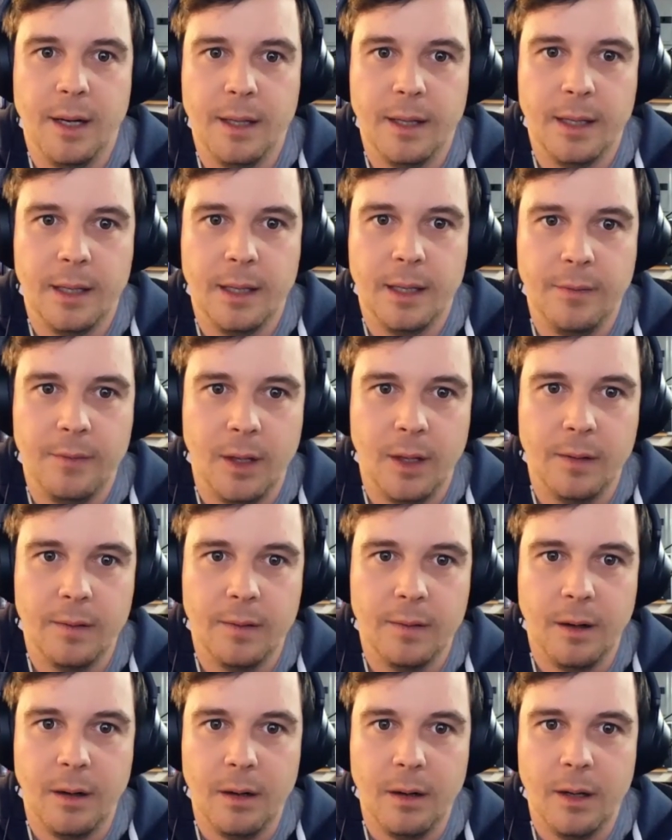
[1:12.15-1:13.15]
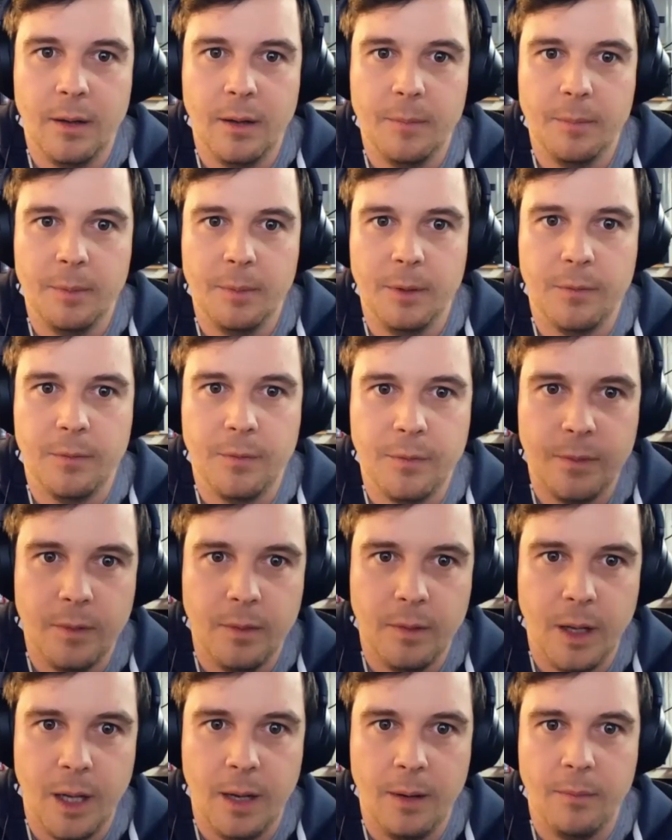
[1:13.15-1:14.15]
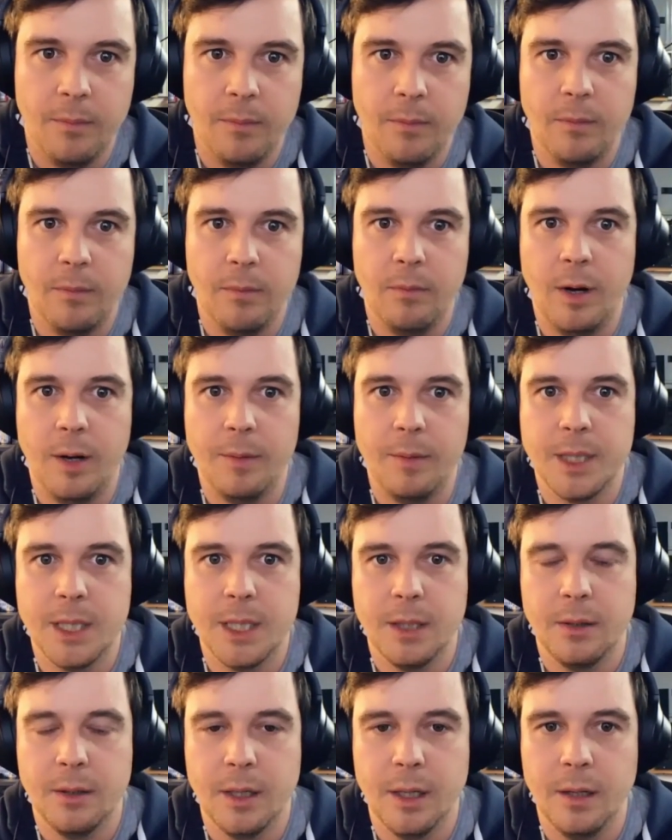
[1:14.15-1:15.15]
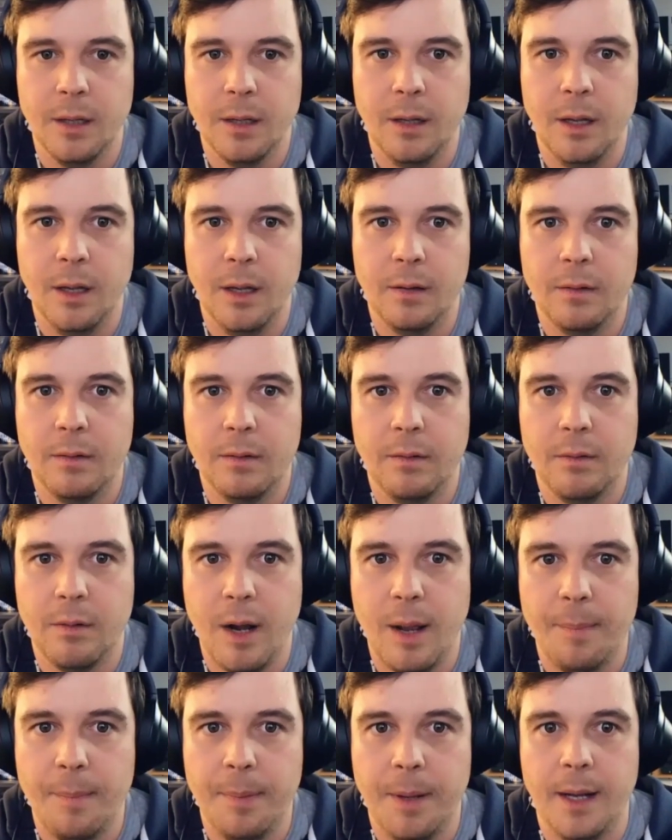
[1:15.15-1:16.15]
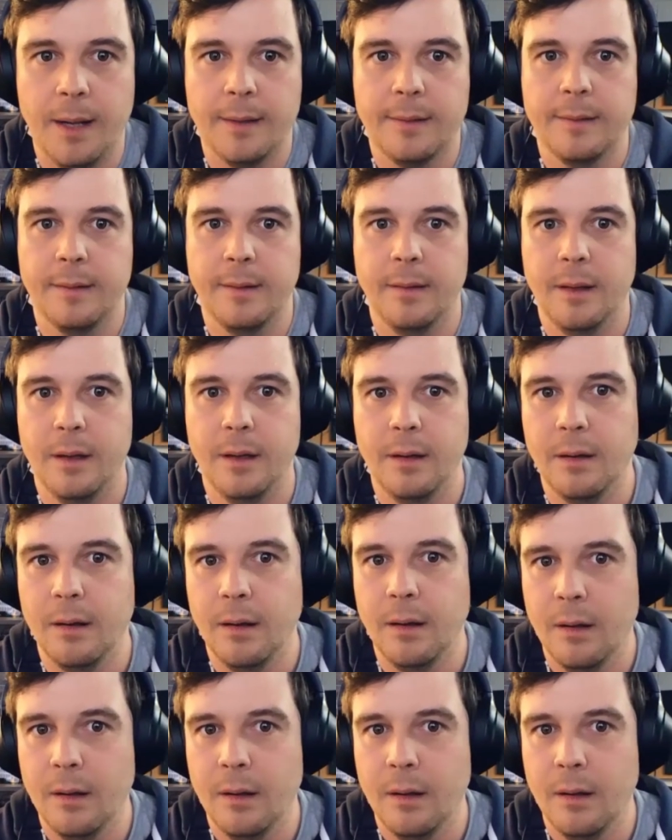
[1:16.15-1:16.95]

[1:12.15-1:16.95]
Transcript: Like you've done a startup, you've um, run machine learning at, at Dropbox, and then